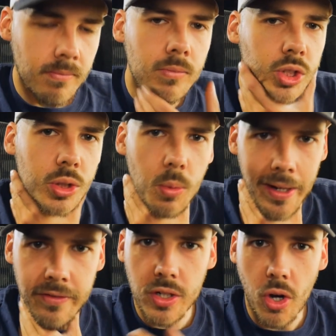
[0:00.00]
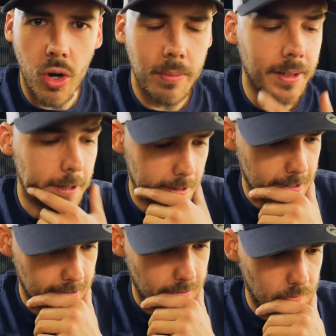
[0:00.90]
Would you have went for carpet?
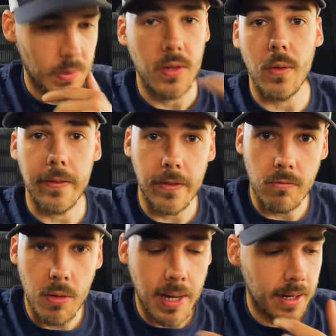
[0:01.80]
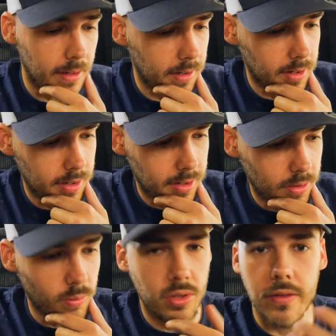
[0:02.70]
Would you have went for rubber?
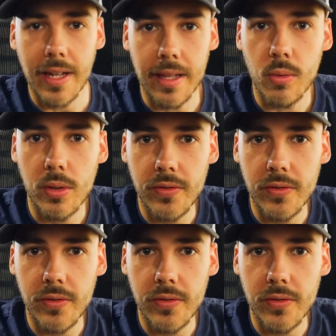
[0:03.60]
Would you have gotten those